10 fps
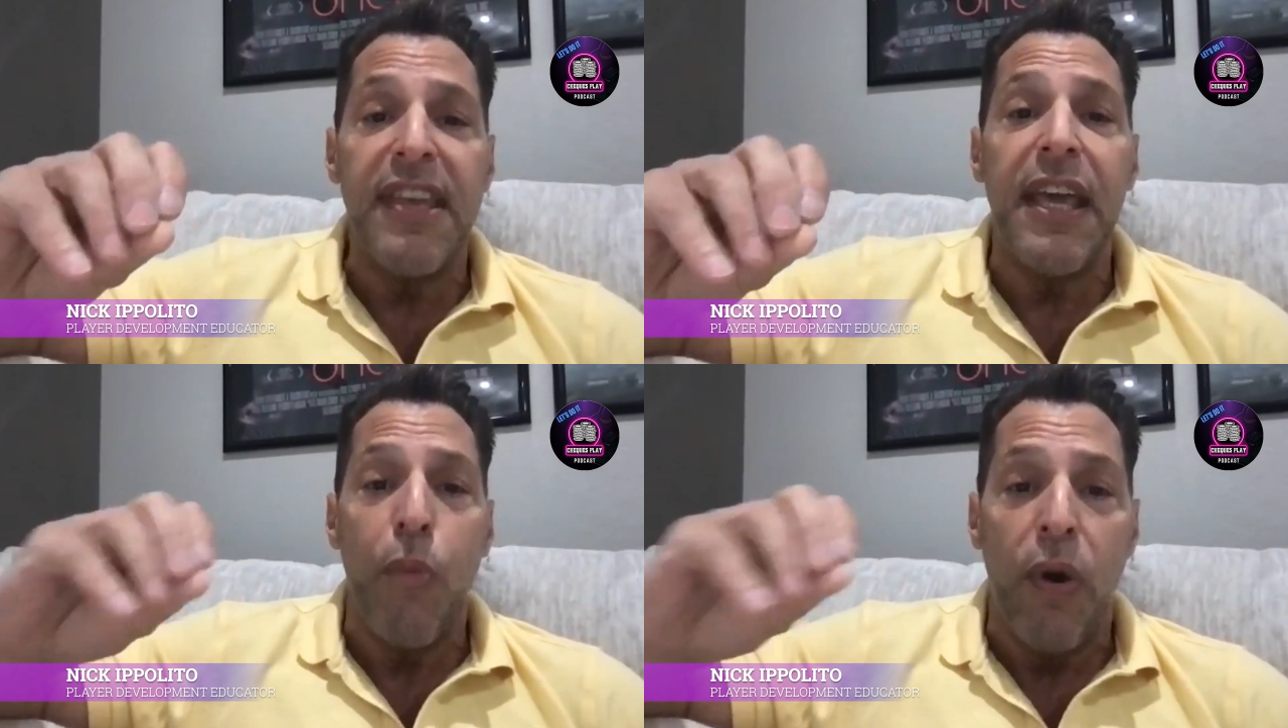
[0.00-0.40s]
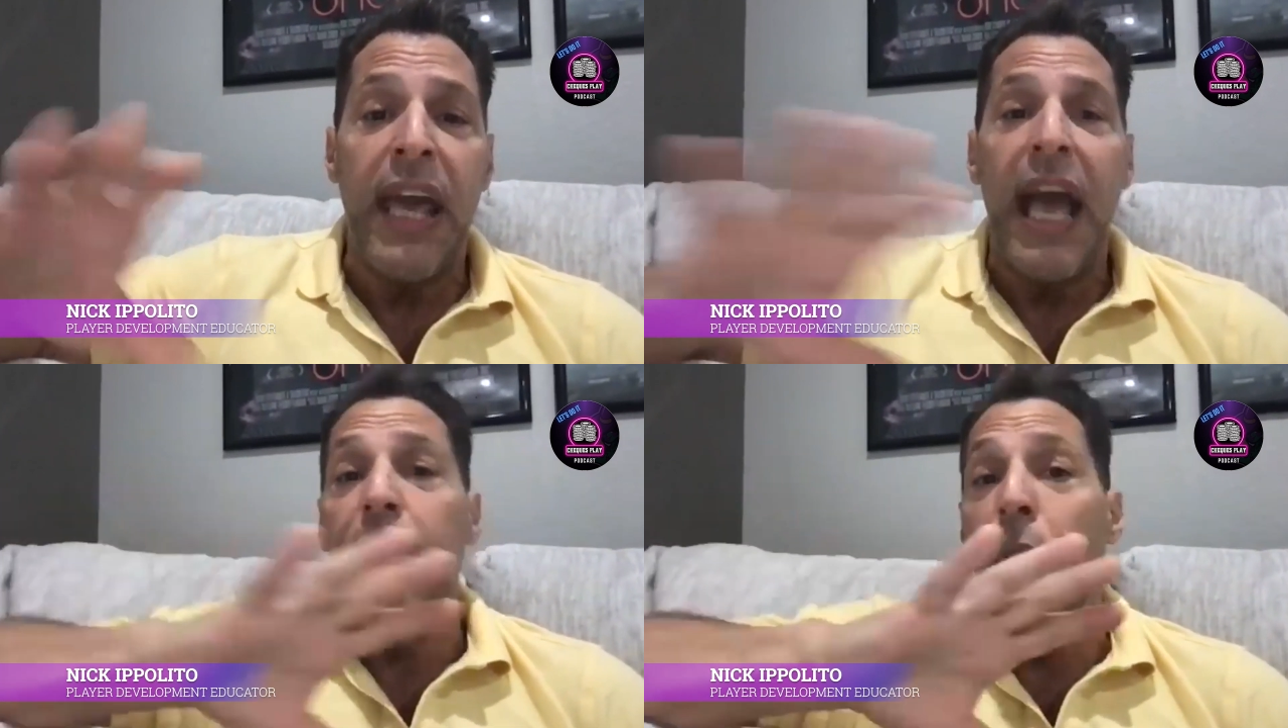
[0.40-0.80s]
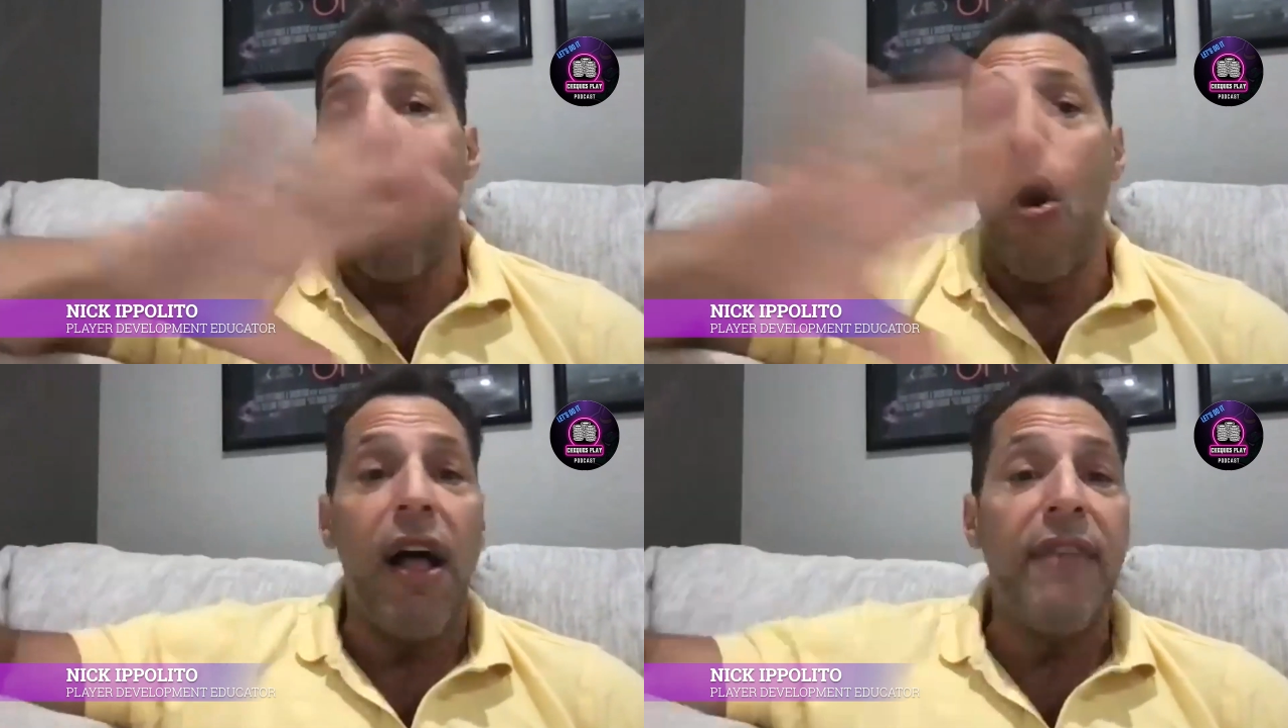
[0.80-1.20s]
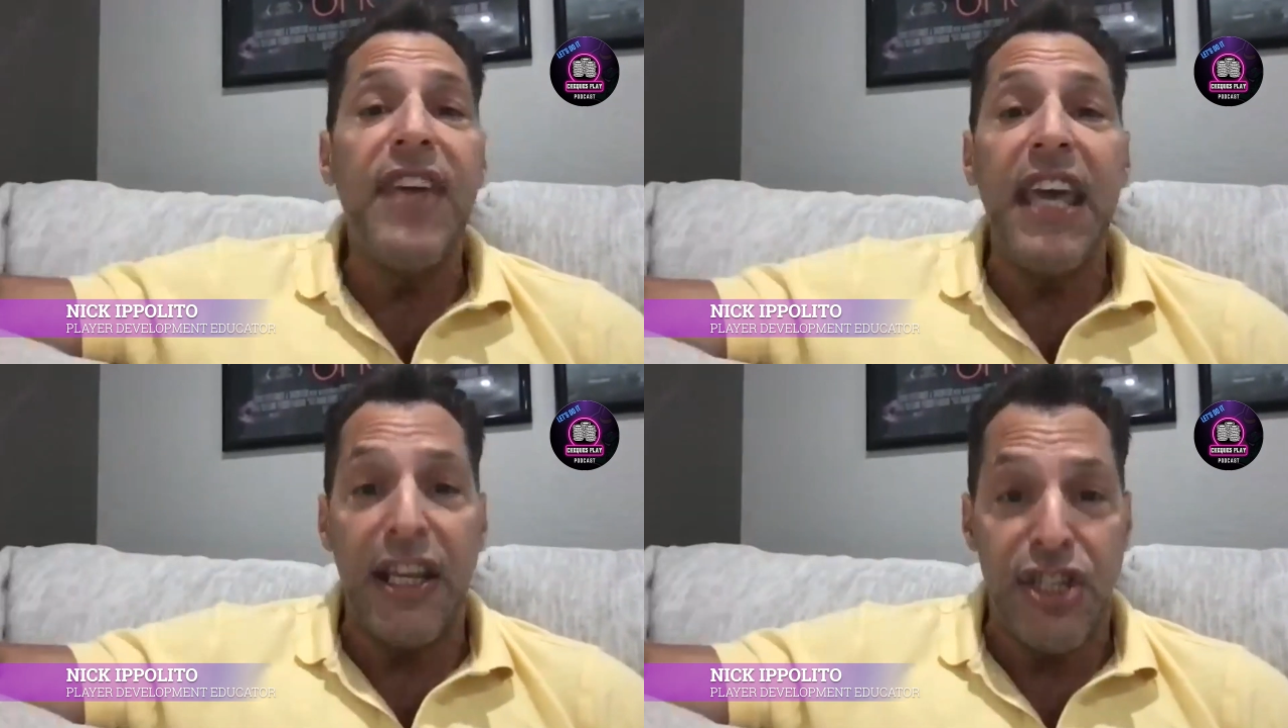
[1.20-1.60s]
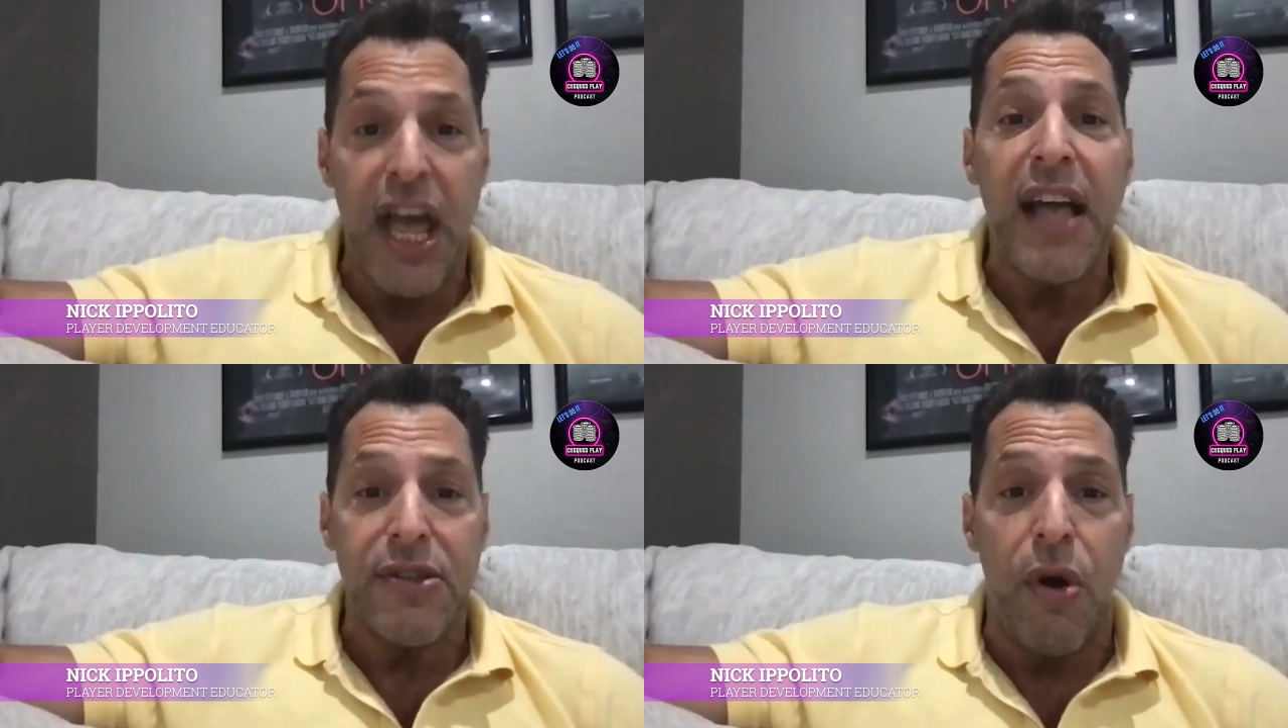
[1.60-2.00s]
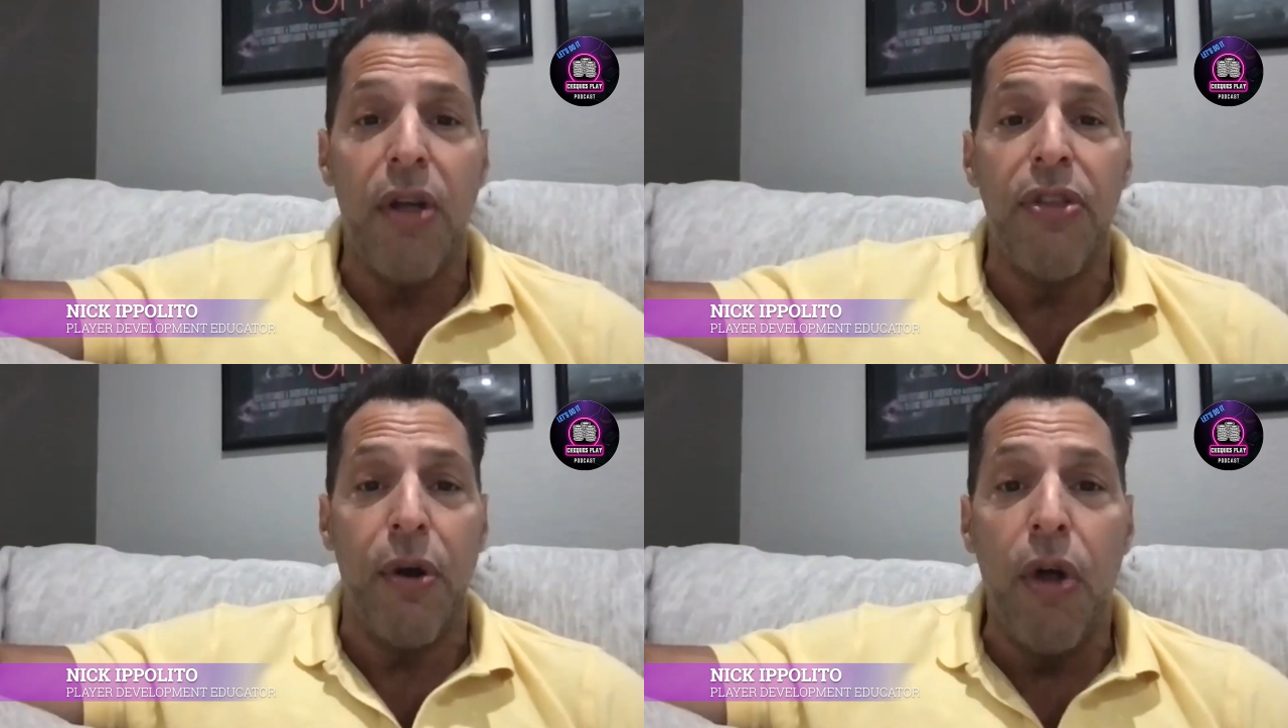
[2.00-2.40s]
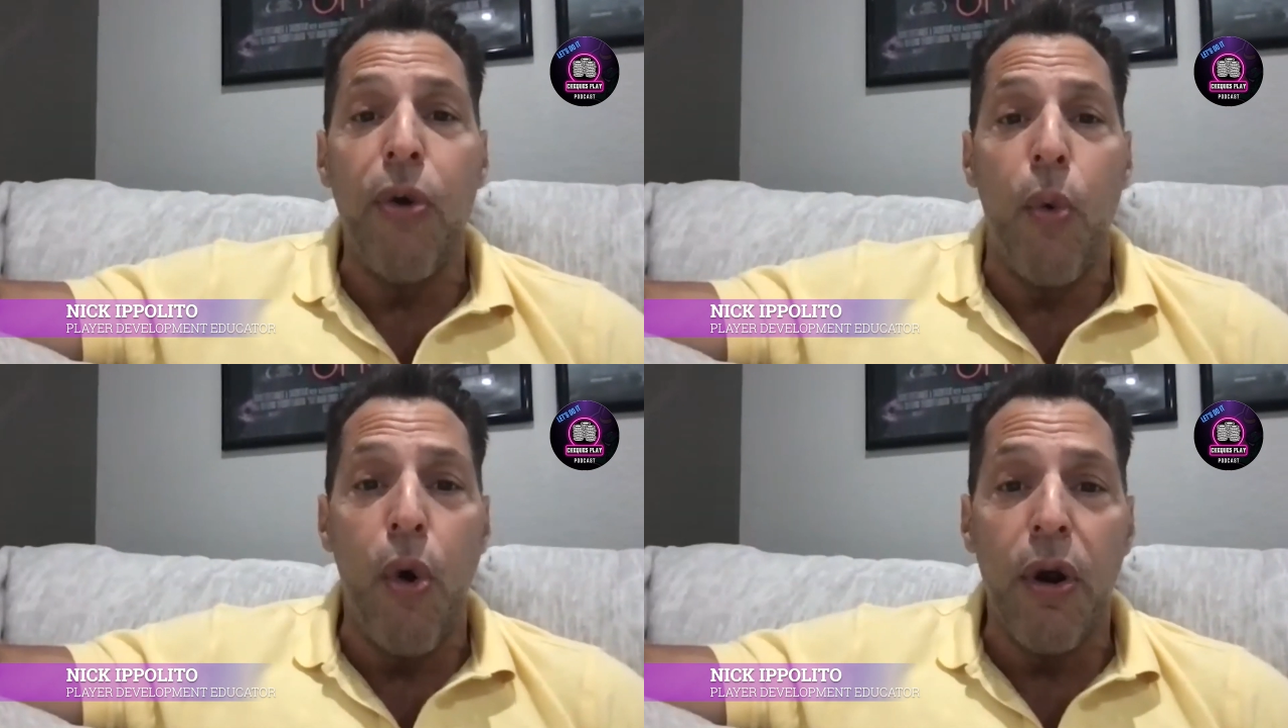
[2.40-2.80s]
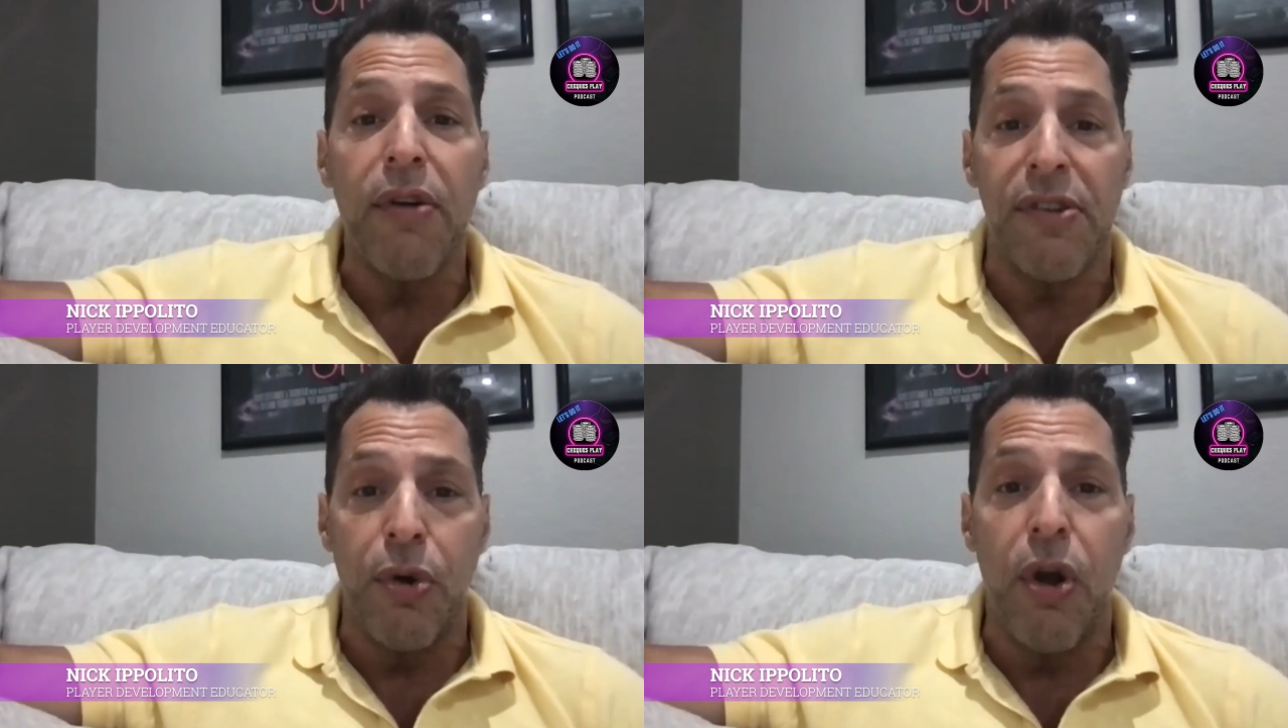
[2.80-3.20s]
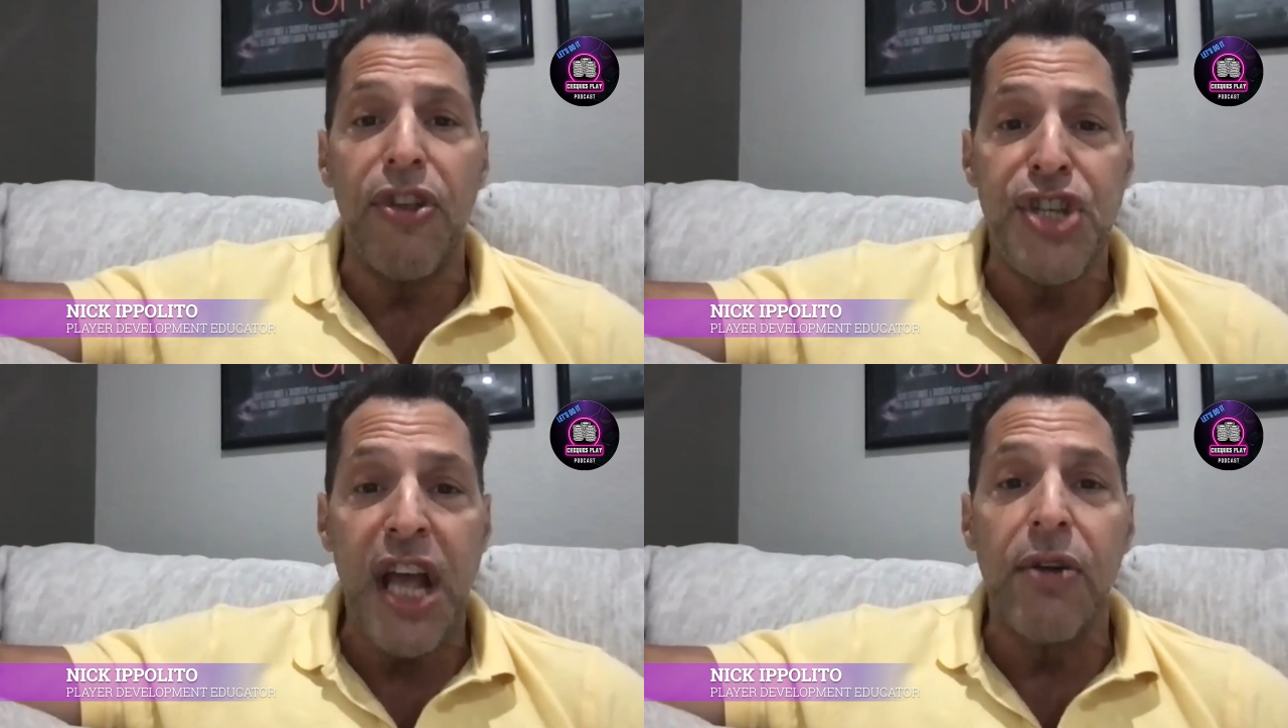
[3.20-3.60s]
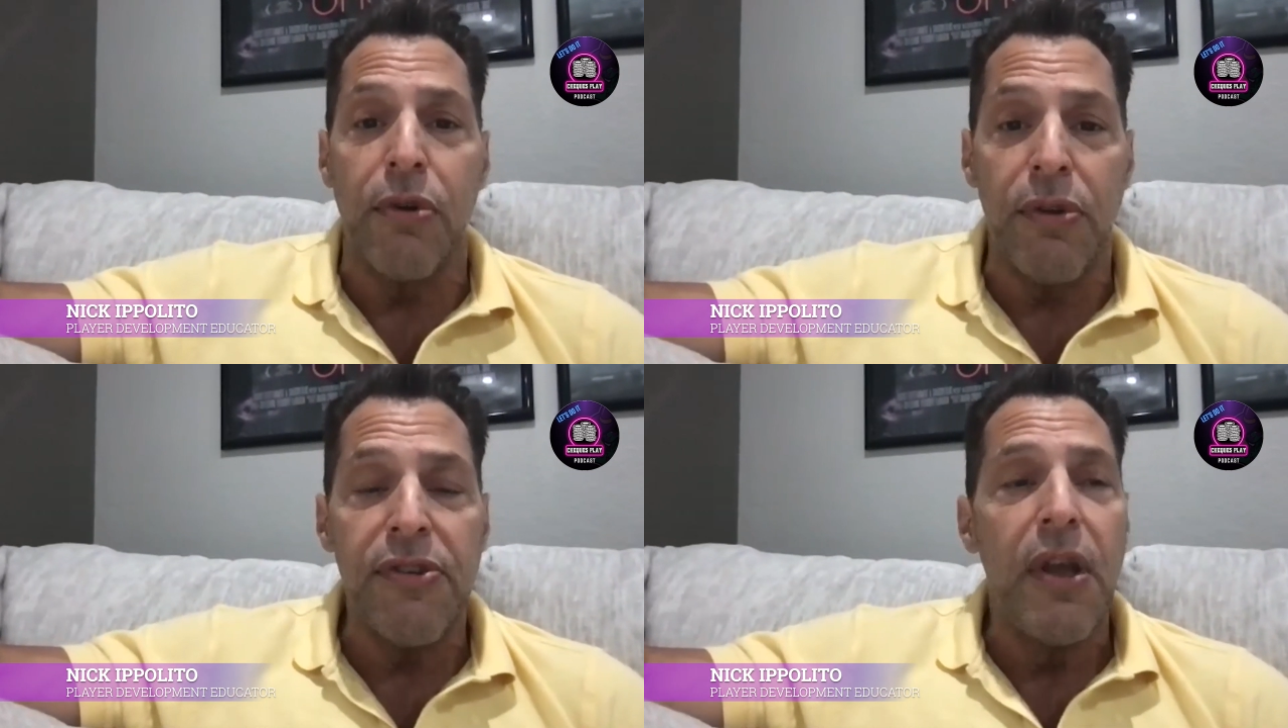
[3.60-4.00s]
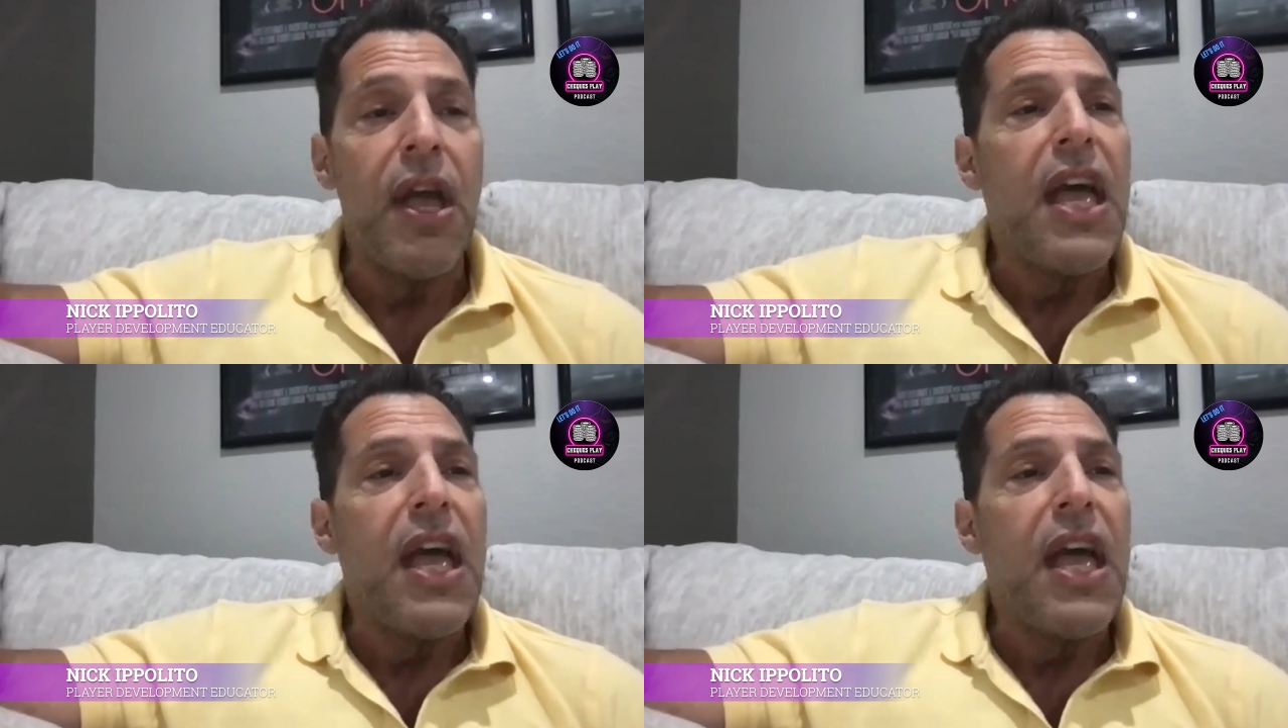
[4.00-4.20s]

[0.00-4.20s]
He had them all on VHS, all the wars and all the generals.